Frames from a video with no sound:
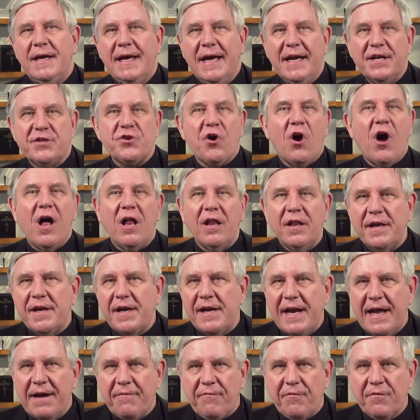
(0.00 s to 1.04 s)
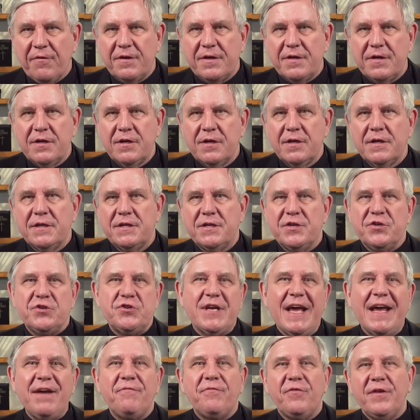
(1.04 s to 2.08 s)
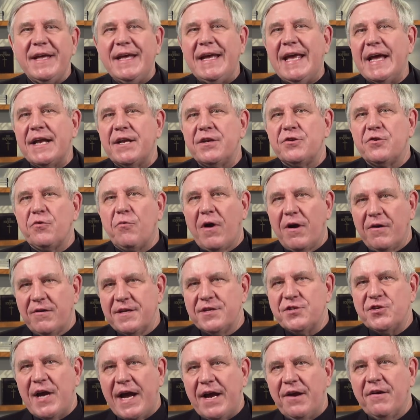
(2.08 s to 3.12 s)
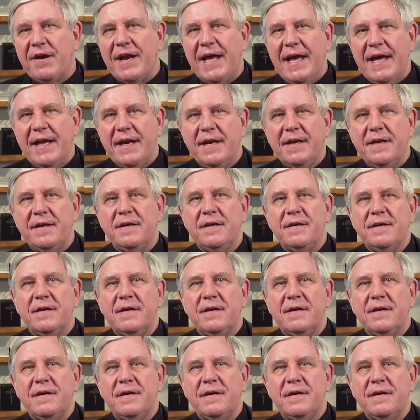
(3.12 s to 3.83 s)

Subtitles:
It's all in an effort to safely get to our desired end.